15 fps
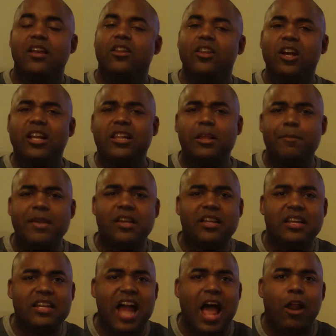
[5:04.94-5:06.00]
Look at the $1
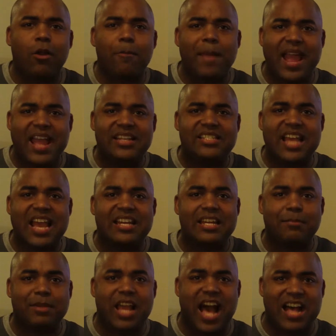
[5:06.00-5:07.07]
Million Man, Ted
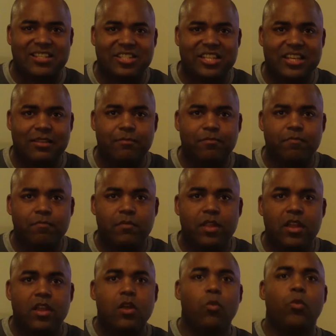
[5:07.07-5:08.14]
DiBiase.
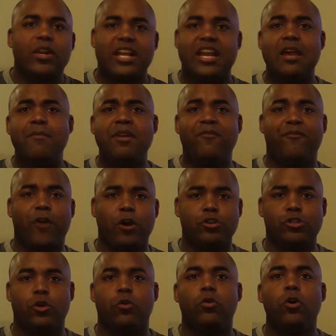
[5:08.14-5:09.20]
When him and
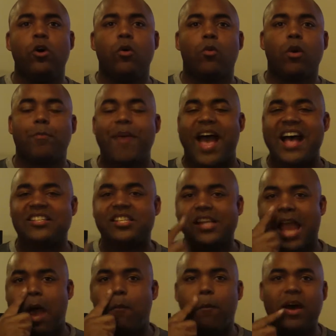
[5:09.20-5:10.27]
Virgil were
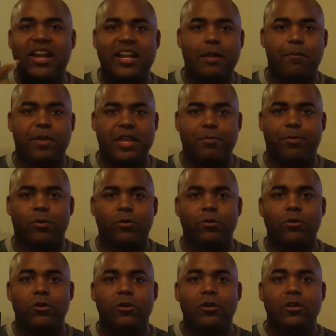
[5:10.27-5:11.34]
passing out money to people,
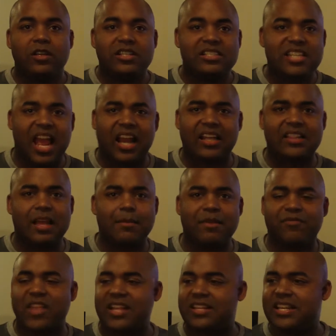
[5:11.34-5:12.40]
telling them
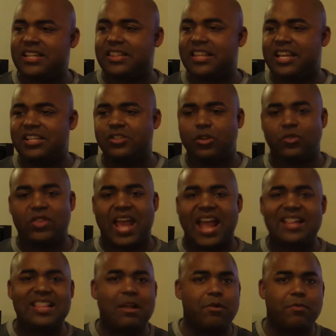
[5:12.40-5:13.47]
if they did this or
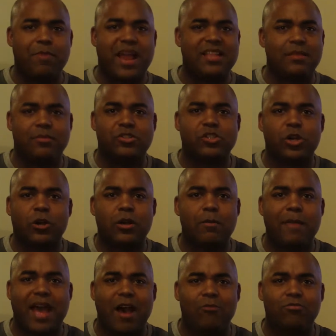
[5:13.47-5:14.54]
that, they would pay them a certain
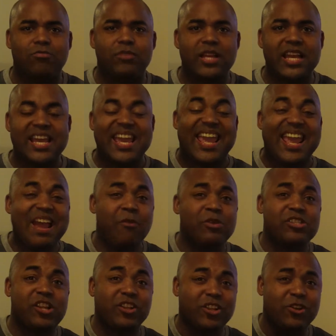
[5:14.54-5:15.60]
amount, it
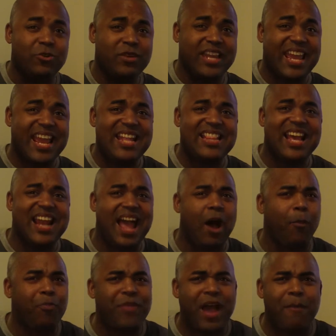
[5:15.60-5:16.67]
was a little kid that
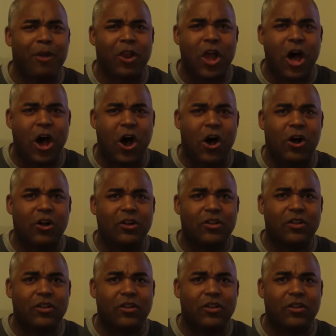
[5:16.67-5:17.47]
helped them along.